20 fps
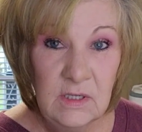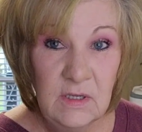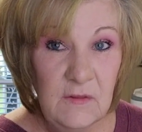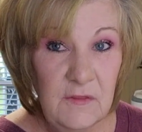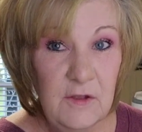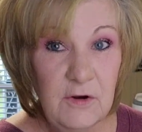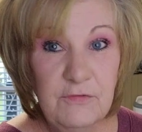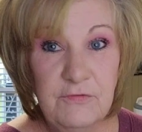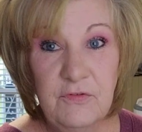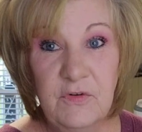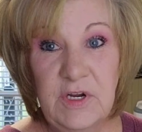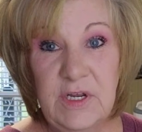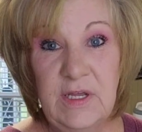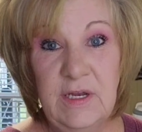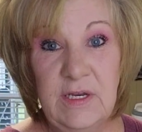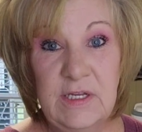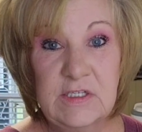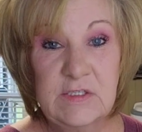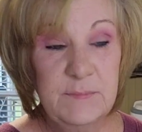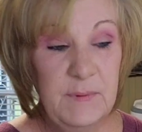They're freaking
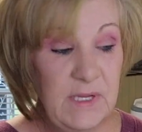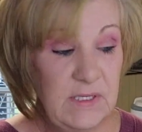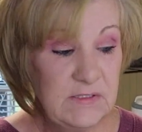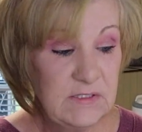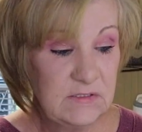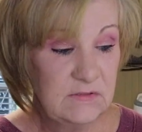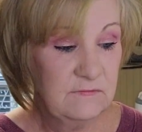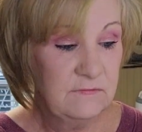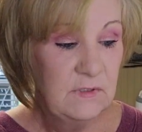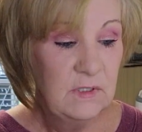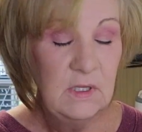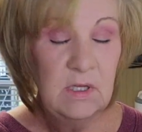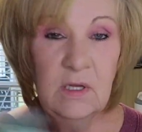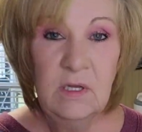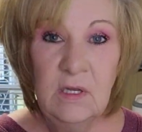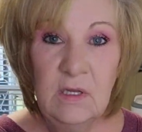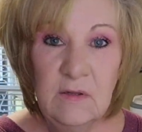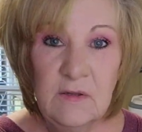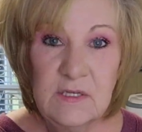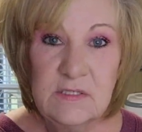expensive.
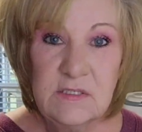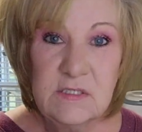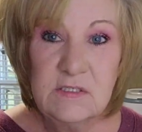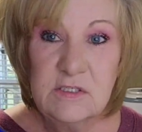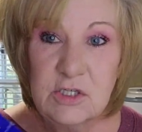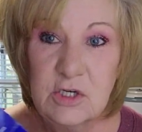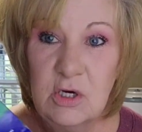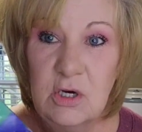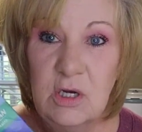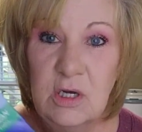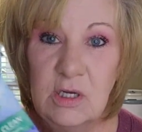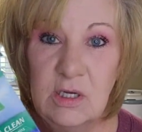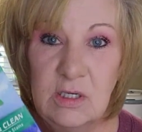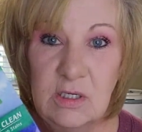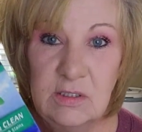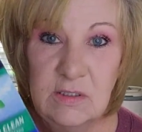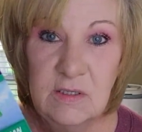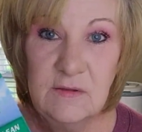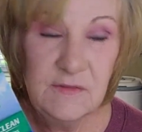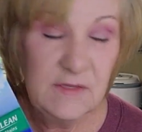This is good.
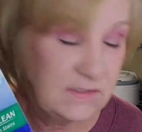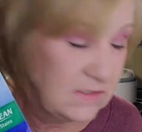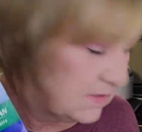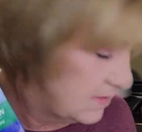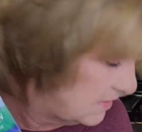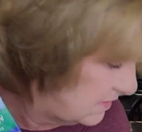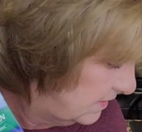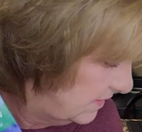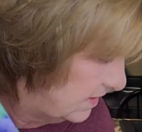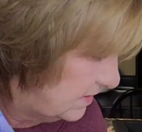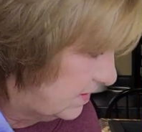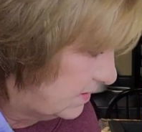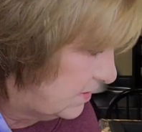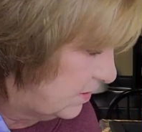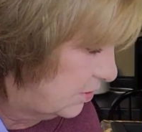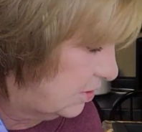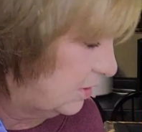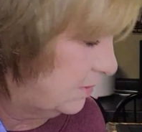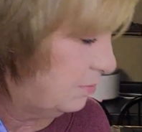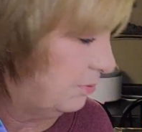This is this is a
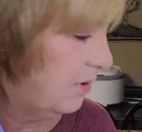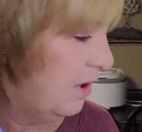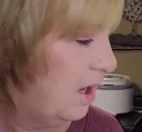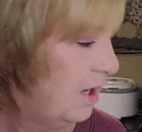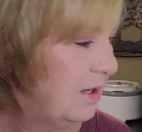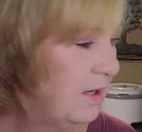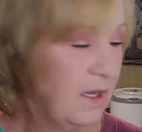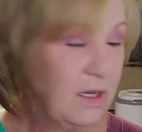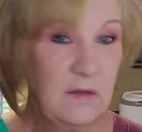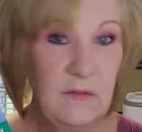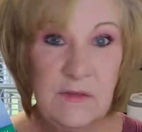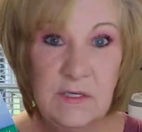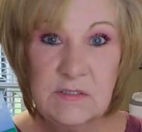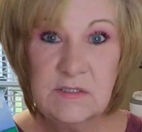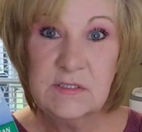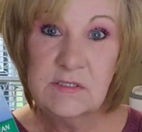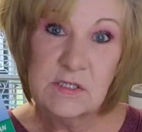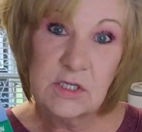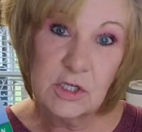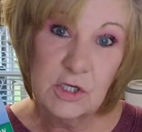good product. This
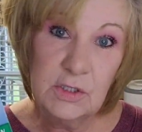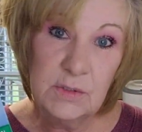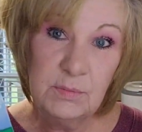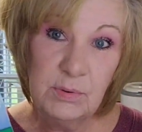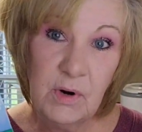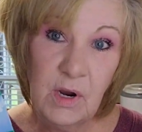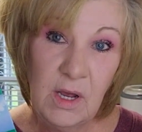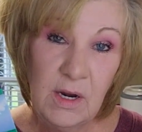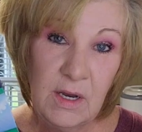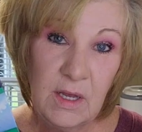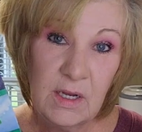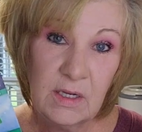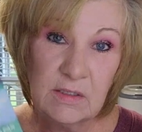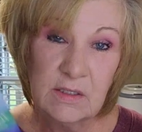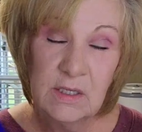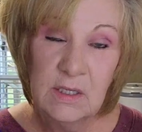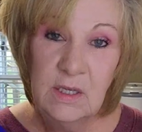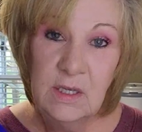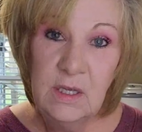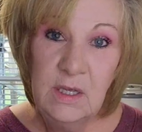is a good
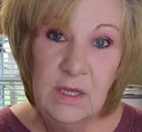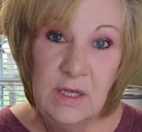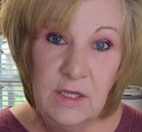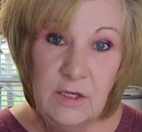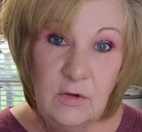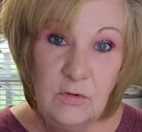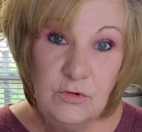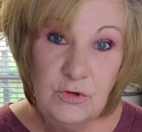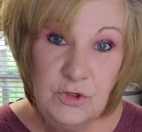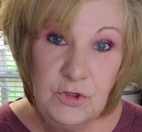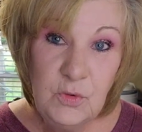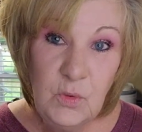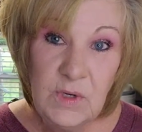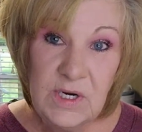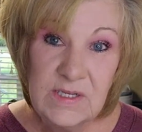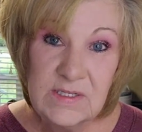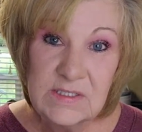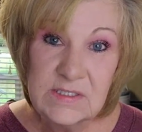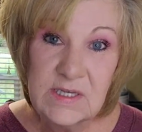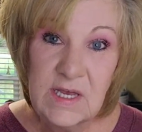product. It'll do what
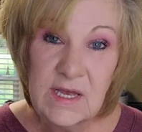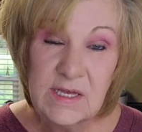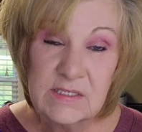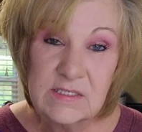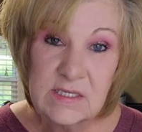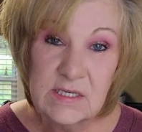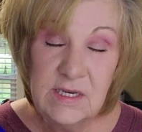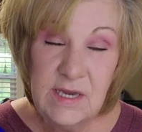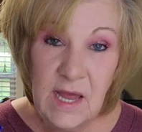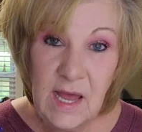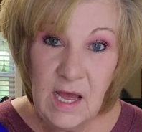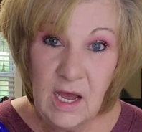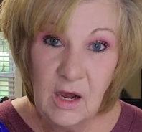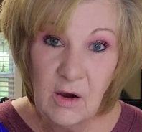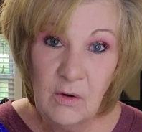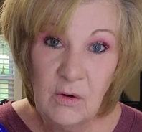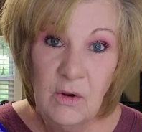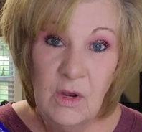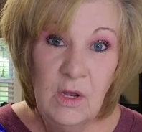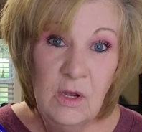it says.
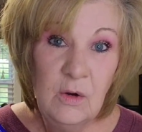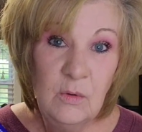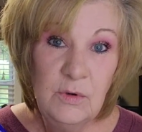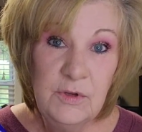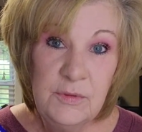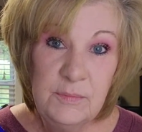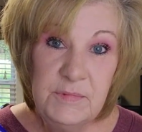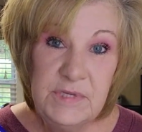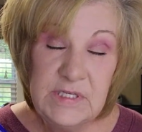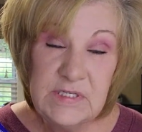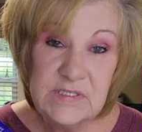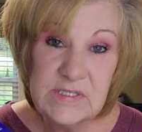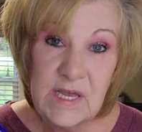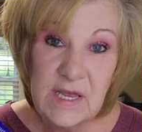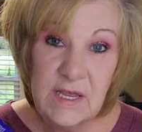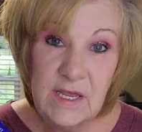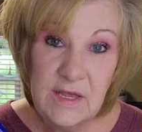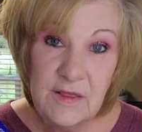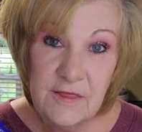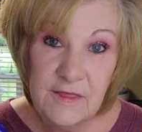Now, with me
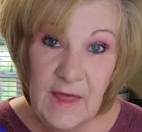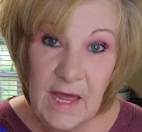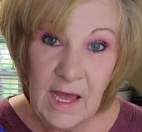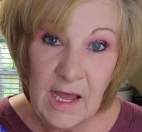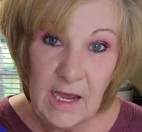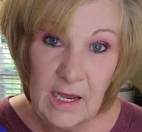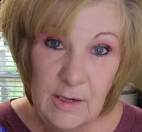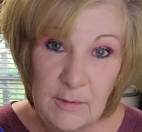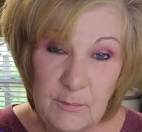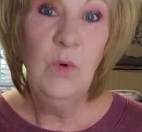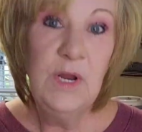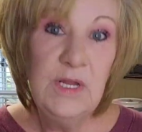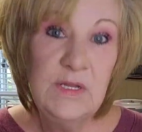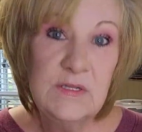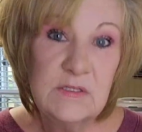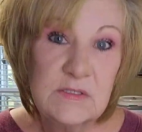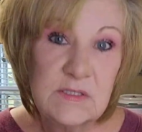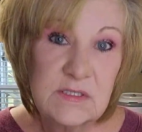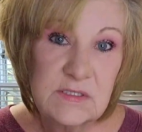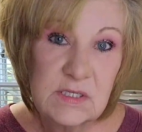saying that,
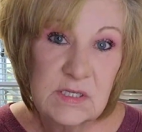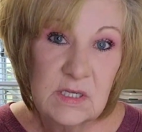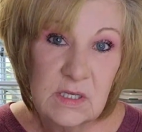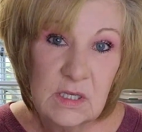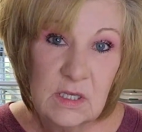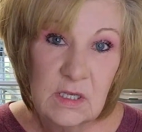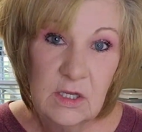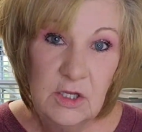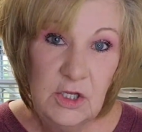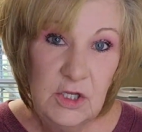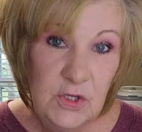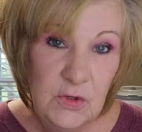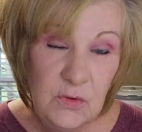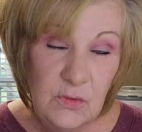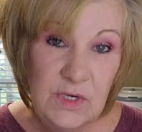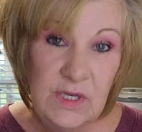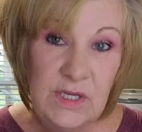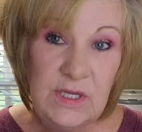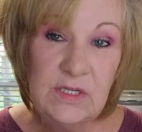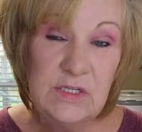rinse you
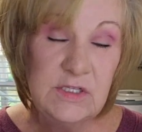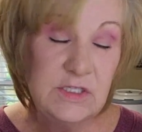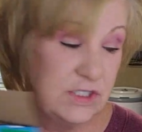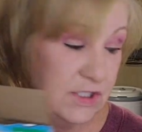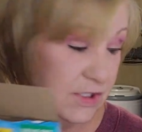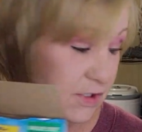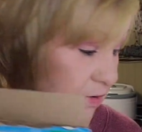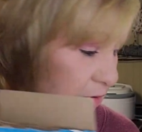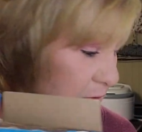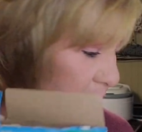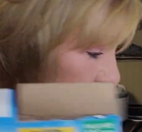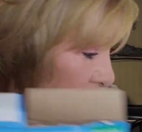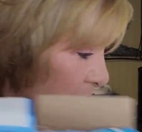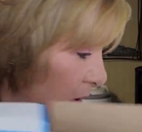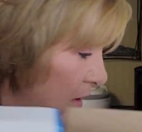need to,